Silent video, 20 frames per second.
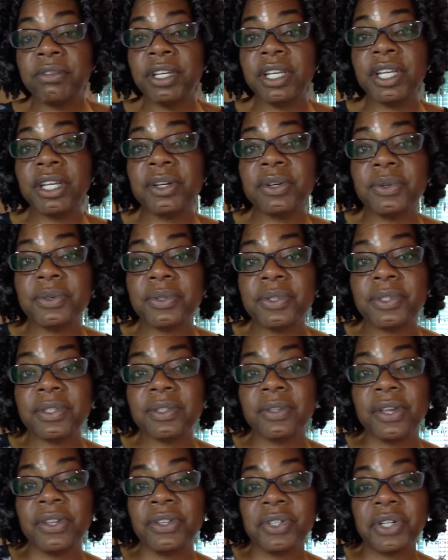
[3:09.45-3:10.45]
videos.
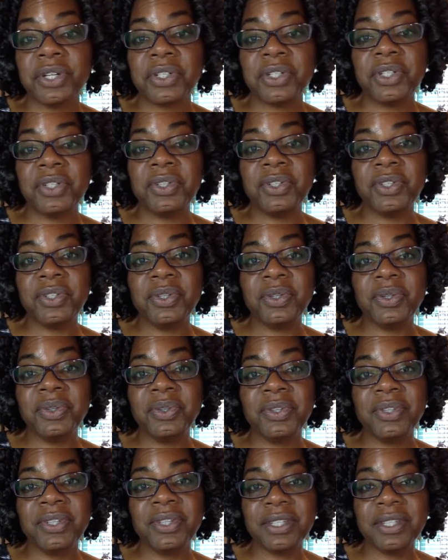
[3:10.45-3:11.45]
Talk to you soon.